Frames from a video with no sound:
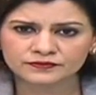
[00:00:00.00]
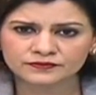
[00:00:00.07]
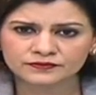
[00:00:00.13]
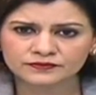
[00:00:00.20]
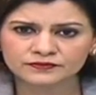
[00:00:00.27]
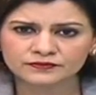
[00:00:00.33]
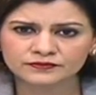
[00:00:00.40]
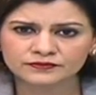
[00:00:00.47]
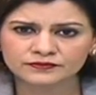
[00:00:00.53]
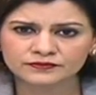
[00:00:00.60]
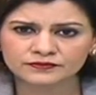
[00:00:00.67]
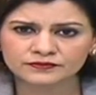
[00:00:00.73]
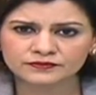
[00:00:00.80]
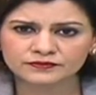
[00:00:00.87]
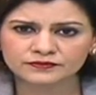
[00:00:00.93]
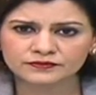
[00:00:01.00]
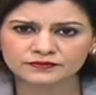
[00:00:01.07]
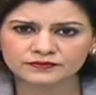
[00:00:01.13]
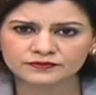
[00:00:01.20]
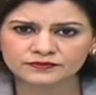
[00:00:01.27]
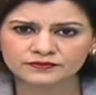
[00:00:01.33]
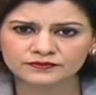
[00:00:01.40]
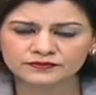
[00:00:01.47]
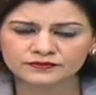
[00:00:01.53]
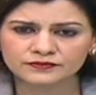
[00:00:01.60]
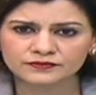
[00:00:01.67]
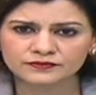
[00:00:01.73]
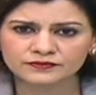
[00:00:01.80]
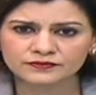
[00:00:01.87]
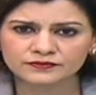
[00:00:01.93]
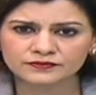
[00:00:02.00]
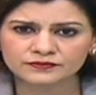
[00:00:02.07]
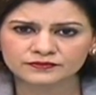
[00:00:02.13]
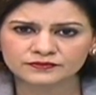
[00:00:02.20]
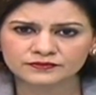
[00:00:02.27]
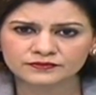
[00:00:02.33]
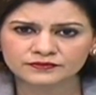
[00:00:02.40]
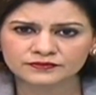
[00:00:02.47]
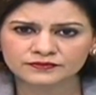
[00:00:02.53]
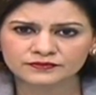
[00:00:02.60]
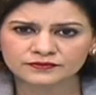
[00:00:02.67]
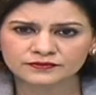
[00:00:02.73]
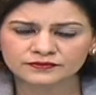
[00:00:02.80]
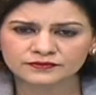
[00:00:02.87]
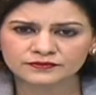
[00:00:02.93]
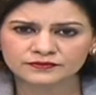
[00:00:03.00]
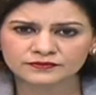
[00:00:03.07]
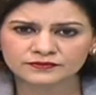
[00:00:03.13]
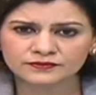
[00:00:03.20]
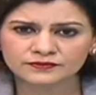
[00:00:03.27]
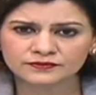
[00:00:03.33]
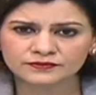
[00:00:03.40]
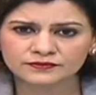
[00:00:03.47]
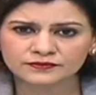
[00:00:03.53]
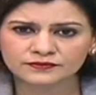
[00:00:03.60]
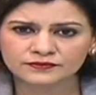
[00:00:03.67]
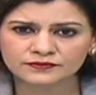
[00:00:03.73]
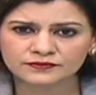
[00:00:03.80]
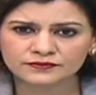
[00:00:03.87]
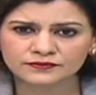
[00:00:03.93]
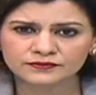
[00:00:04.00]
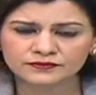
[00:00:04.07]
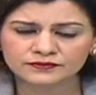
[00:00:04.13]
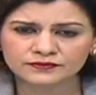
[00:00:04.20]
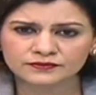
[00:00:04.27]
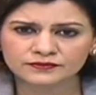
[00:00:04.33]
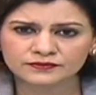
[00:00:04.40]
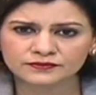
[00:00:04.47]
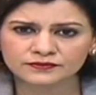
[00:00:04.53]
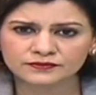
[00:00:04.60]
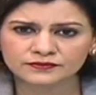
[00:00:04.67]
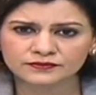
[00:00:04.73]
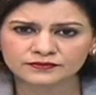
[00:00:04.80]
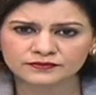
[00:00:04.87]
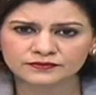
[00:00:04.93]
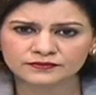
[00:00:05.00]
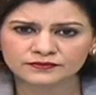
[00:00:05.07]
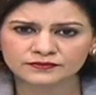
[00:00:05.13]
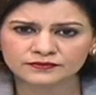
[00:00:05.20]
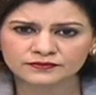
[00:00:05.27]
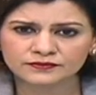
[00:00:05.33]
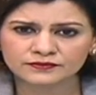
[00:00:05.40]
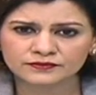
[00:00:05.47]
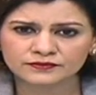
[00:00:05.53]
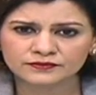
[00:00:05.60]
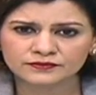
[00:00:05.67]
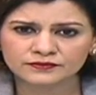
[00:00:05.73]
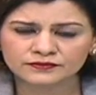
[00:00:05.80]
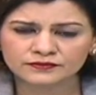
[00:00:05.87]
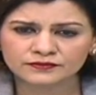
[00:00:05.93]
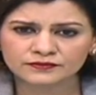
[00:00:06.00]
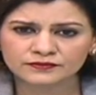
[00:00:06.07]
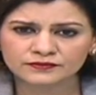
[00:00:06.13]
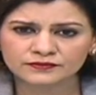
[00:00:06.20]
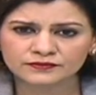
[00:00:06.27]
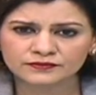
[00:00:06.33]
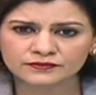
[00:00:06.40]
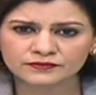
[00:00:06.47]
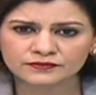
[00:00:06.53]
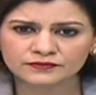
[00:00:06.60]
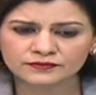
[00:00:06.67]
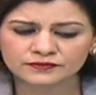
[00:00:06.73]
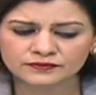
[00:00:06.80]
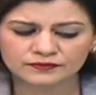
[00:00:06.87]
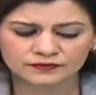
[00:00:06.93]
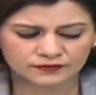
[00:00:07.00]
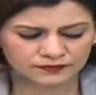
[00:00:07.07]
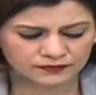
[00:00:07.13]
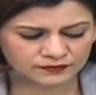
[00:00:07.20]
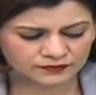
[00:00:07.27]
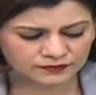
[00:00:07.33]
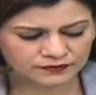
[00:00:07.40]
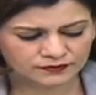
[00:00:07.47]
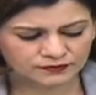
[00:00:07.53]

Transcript: (not speaking)